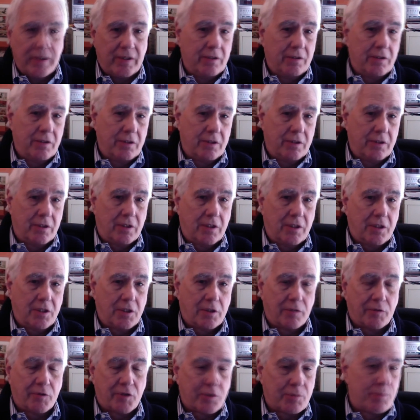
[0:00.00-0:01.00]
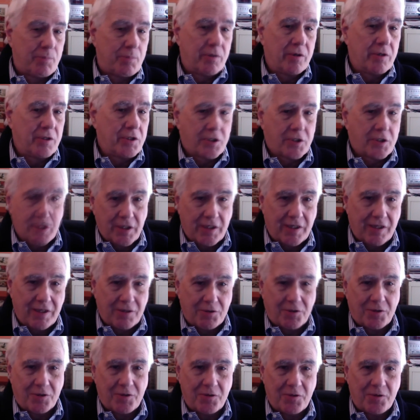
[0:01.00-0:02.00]
And in the case of Sparks
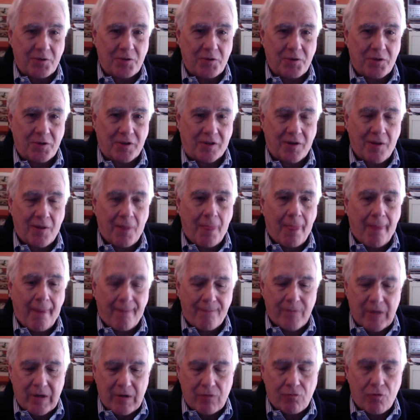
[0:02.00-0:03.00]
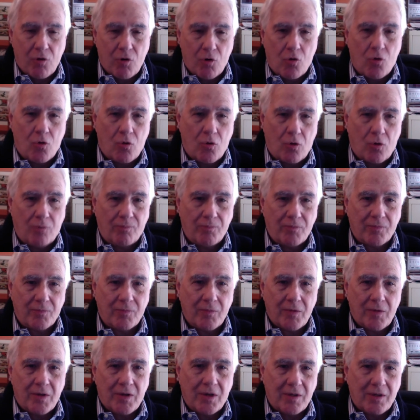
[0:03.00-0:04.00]
Steakhouse in New York, they roll
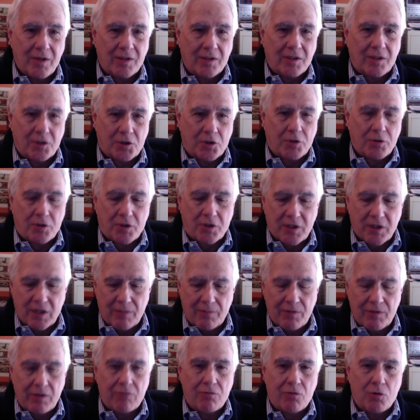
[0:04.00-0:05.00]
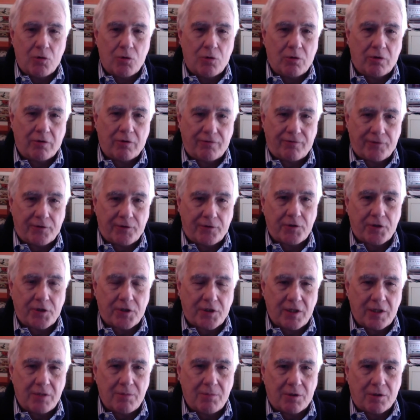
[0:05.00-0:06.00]
at dessert time, they roll the
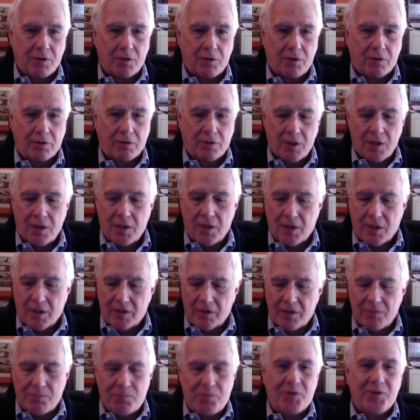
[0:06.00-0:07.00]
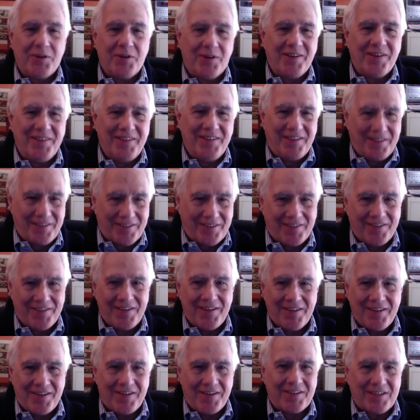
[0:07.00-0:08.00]
first tablecloth and then put on
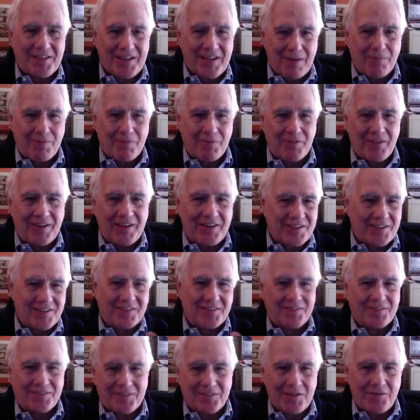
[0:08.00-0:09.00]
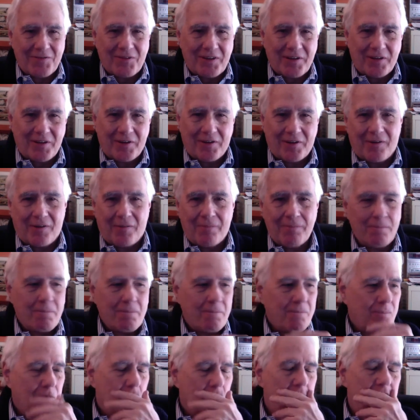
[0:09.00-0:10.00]
another on top of that. It's a lovely little
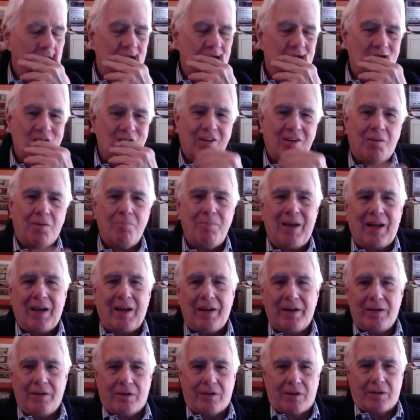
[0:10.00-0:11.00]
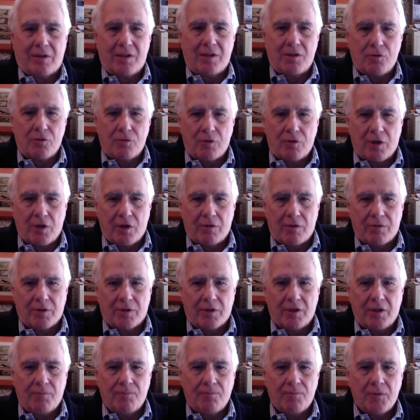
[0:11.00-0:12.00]
uh, little ballet that they do
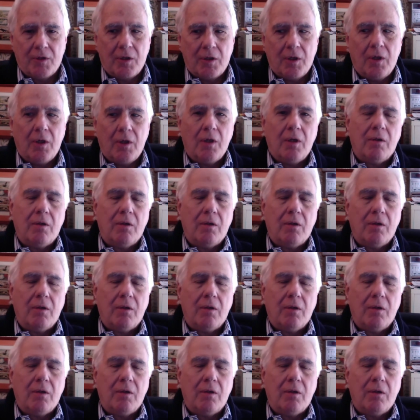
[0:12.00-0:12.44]
there. Okay?